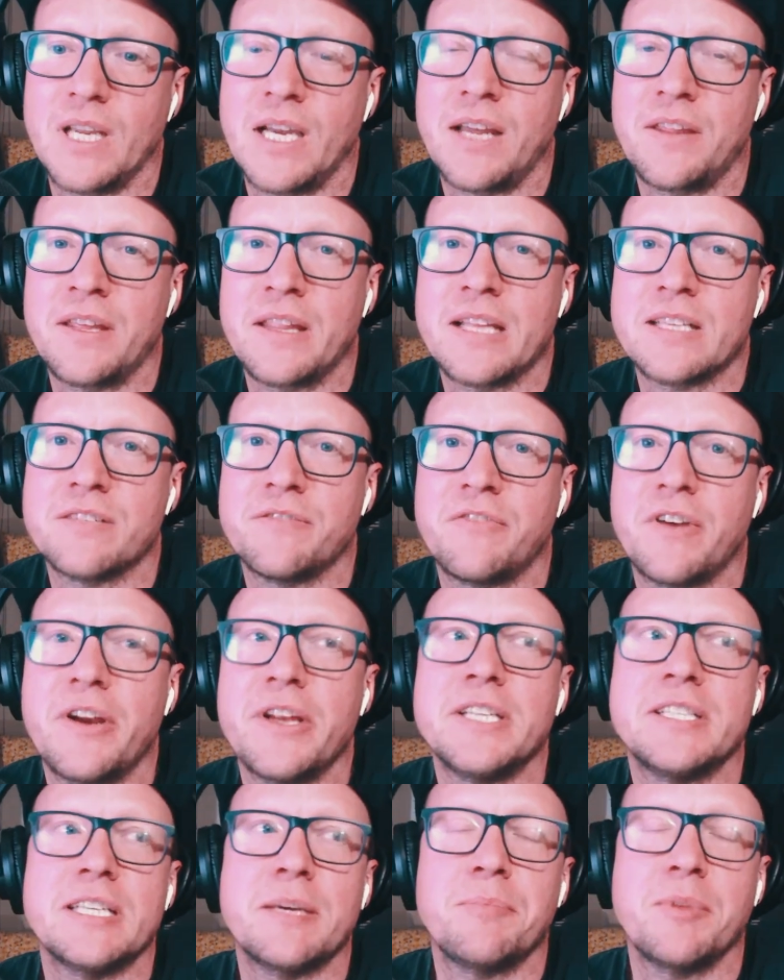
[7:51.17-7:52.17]
I think that's a
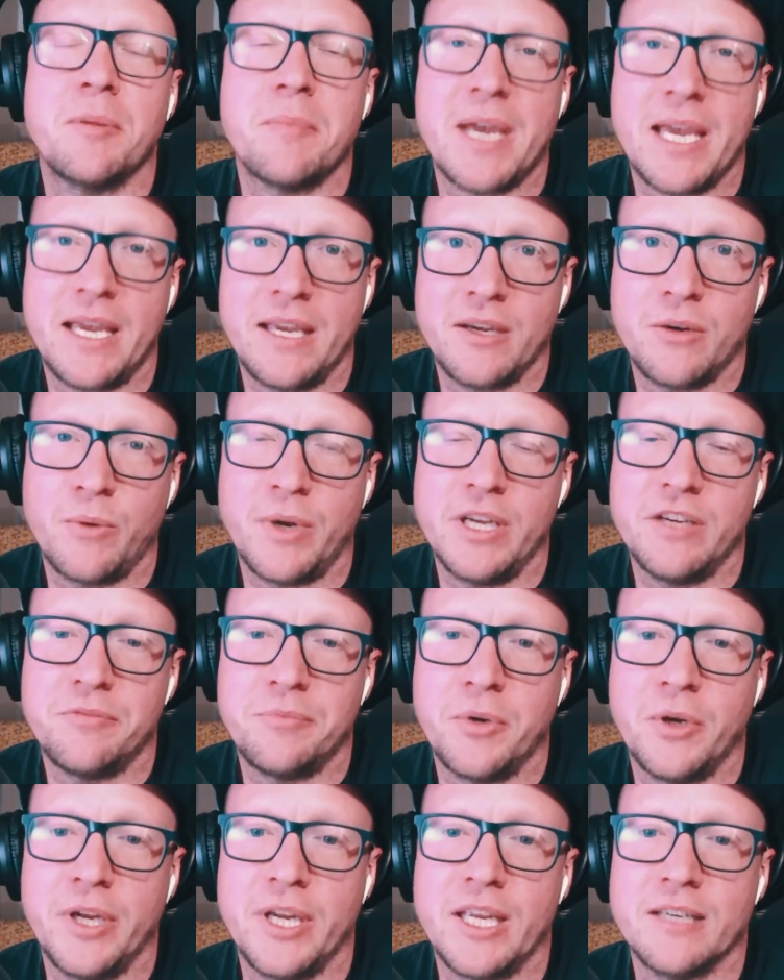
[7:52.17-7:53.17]
very diplomatic way of
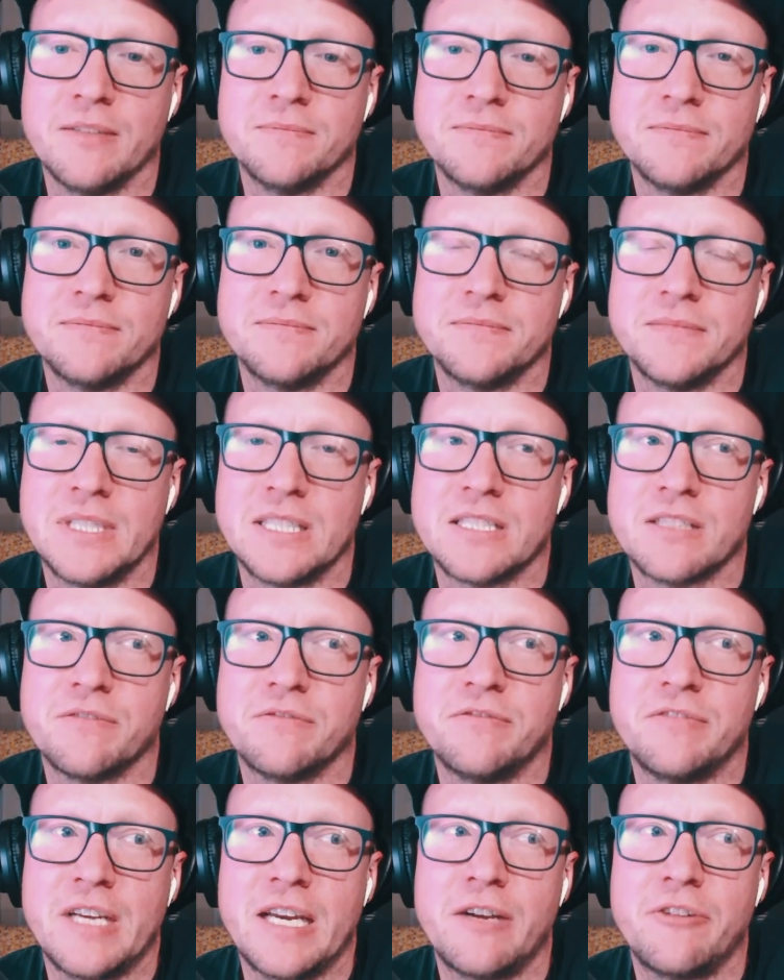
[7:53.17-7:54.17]
putting it. It's a
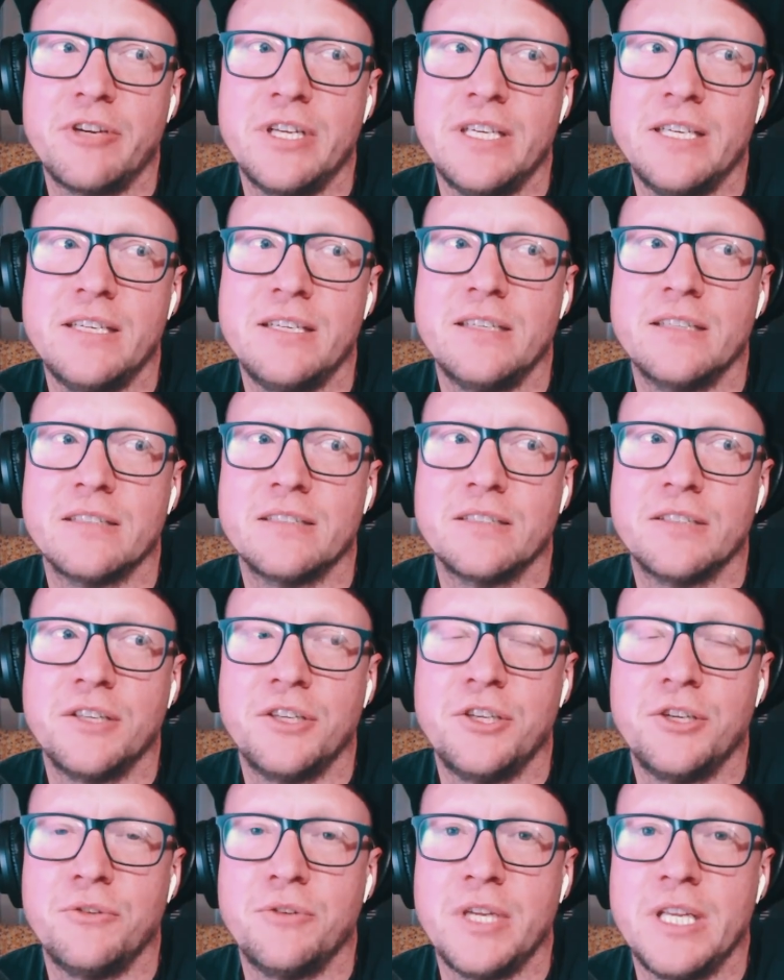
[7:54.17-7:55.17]
very
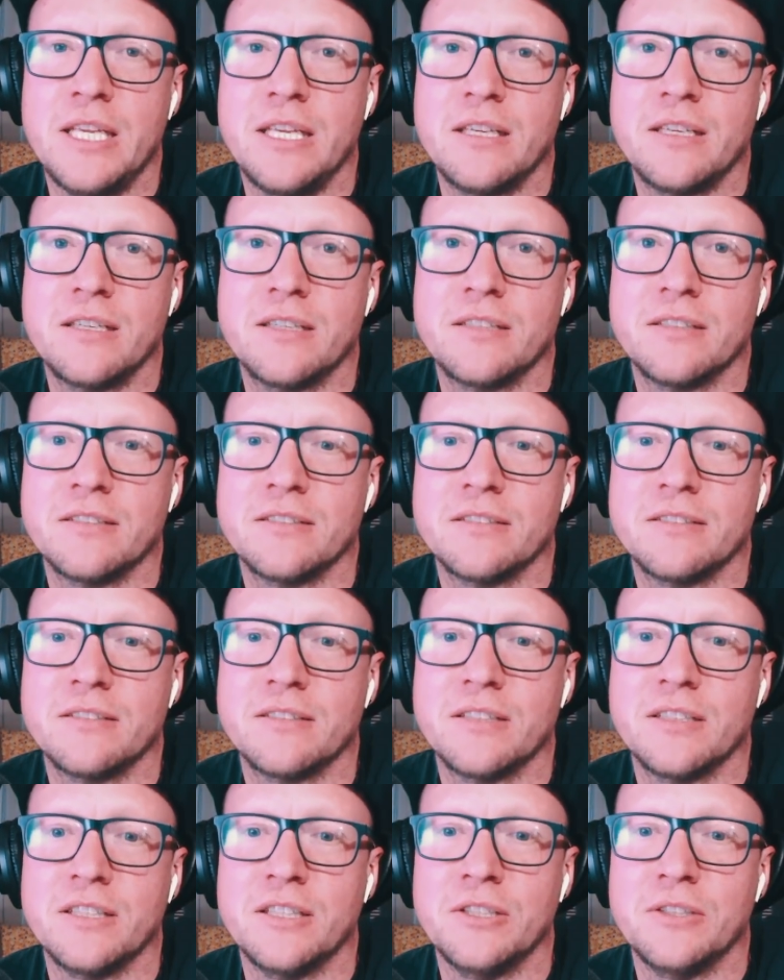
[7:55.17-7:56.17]
unique
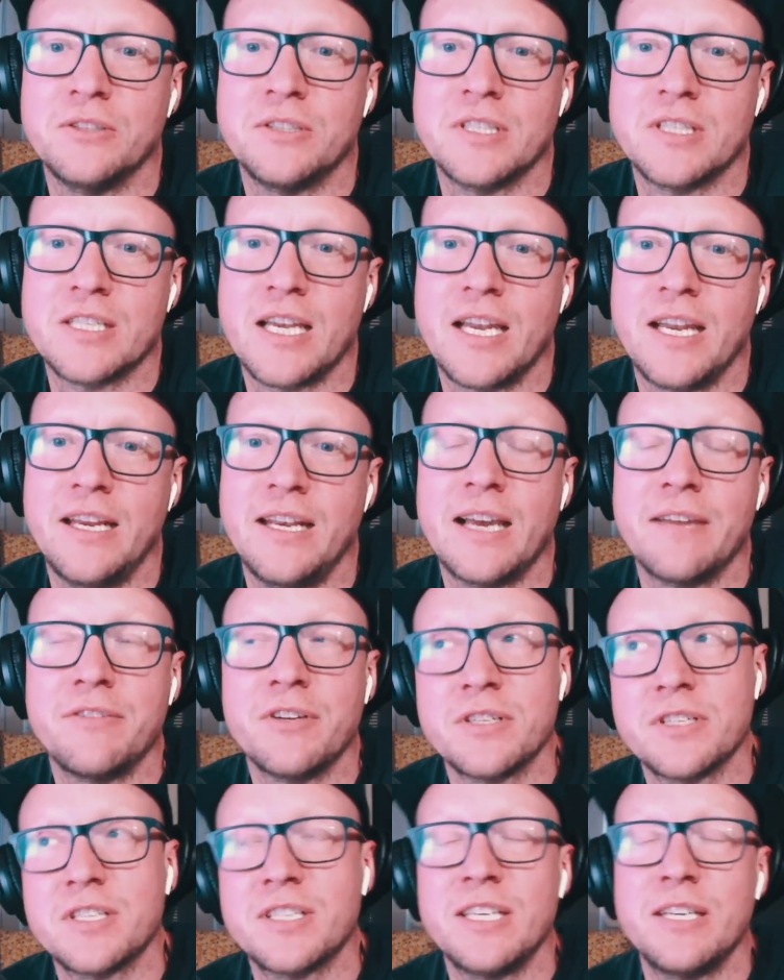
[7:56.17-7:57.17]
little design. I've
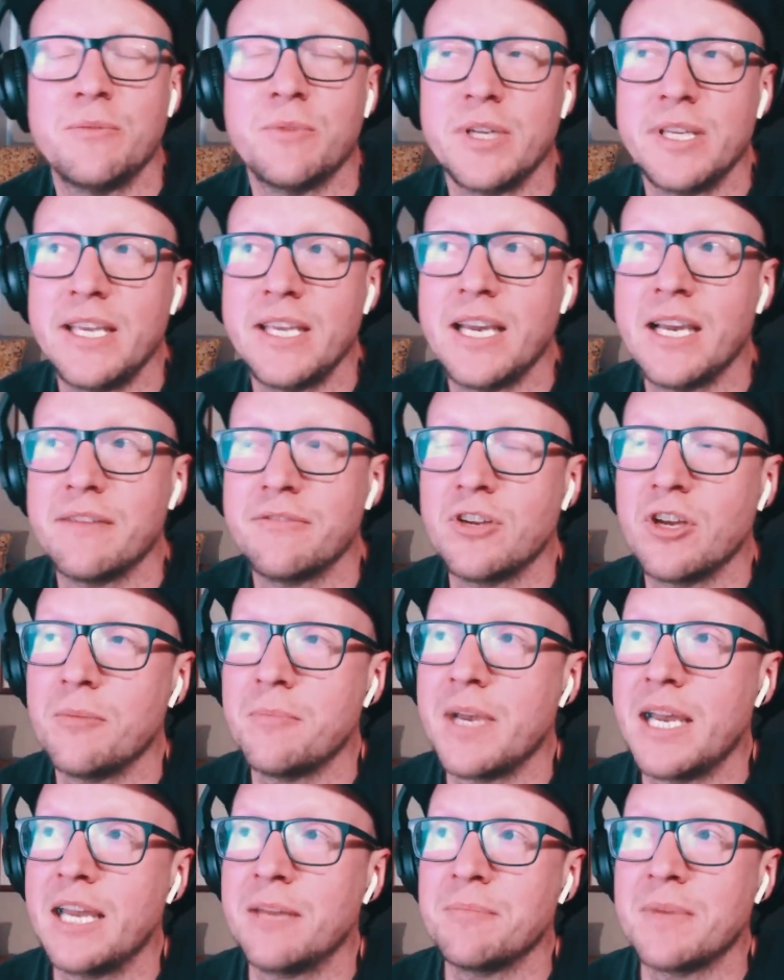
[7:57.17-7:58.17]
not seen one yet. I've
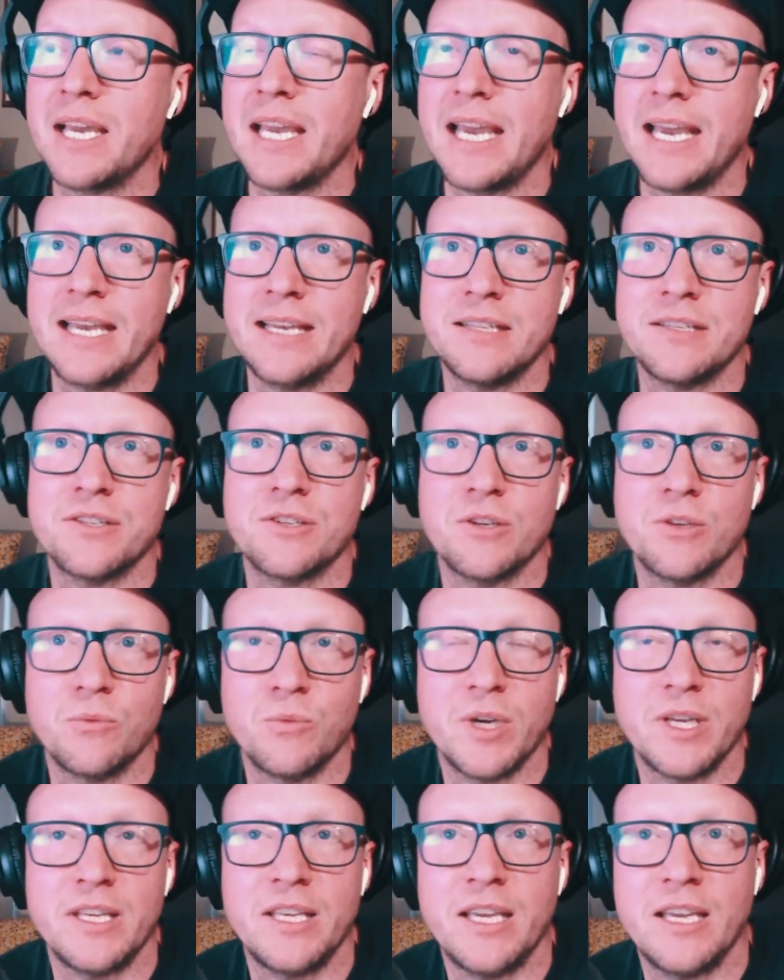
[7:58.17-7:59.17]
not had my hands on
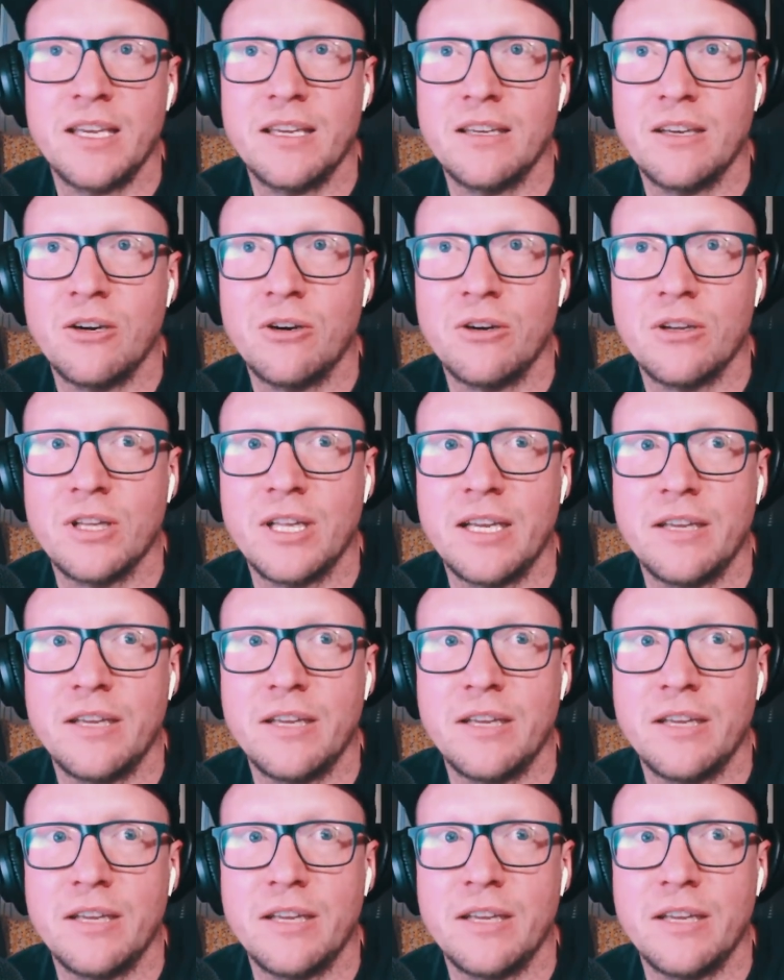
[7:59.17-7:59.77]
one yet. All